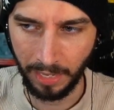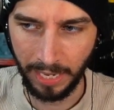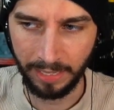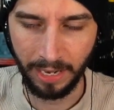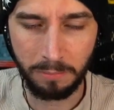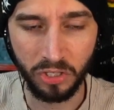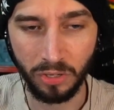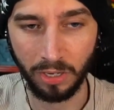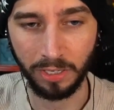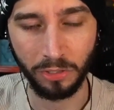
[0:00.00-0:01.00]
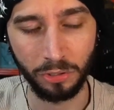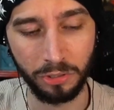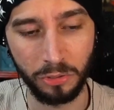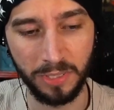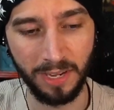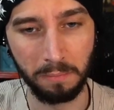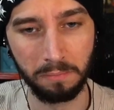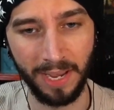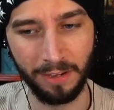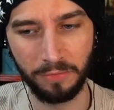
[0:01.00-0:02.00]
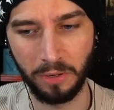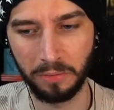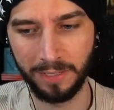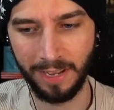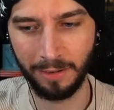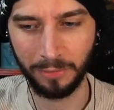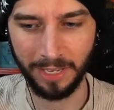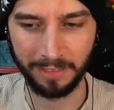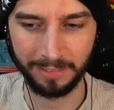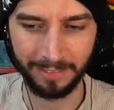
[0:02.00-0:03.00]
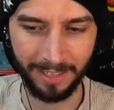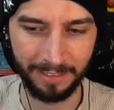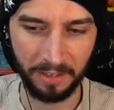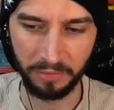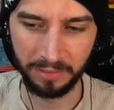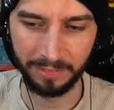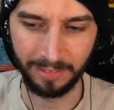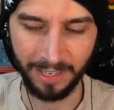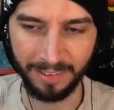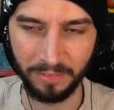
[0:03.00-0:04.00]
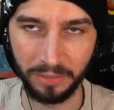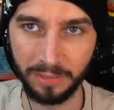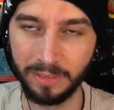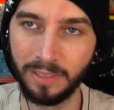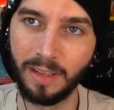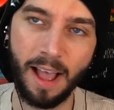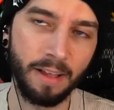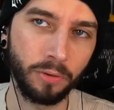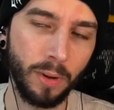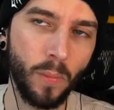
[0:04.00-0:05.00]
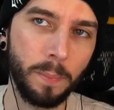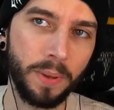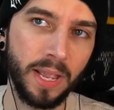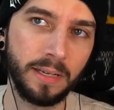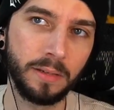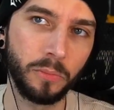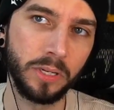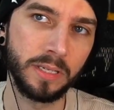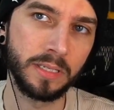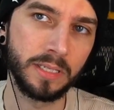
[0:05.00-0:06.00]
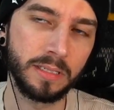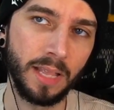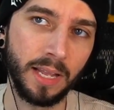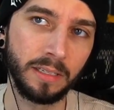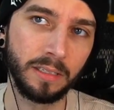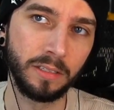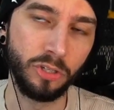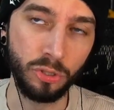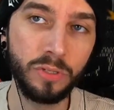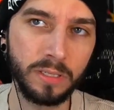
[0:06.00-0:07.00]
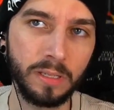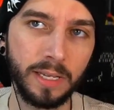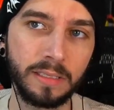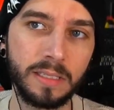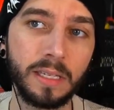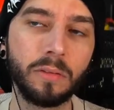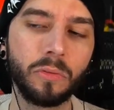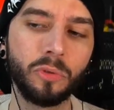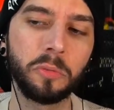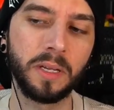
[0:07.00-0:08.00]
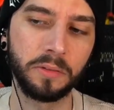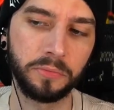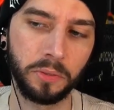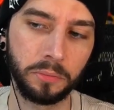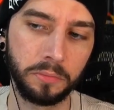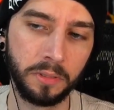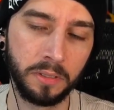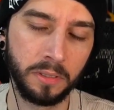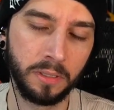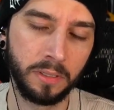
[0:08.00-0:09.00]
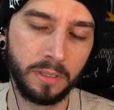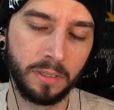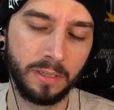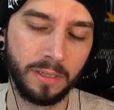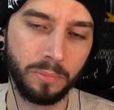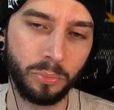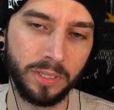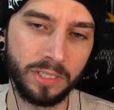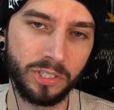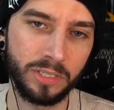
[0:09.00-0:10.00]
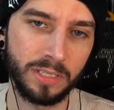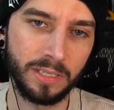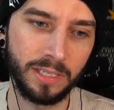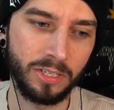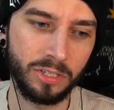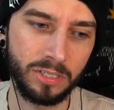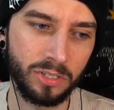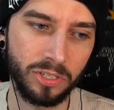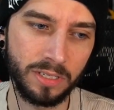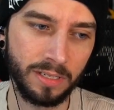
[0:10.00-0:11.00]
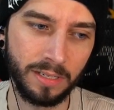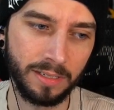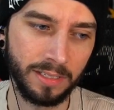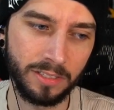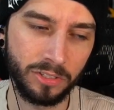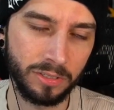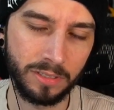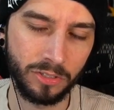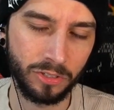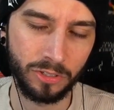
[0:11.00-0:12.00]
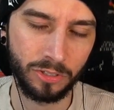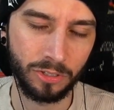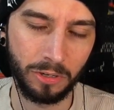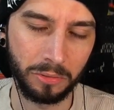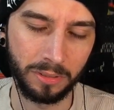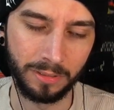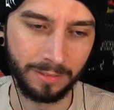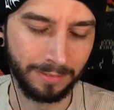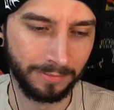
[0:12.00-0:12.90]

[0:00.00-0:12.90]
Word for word: And then I'm sorry, you're using a megaphone now? Like, I love it. I love it. I forget what band it was that used to like sing through a megaphone. But it's just it's just an it's just so good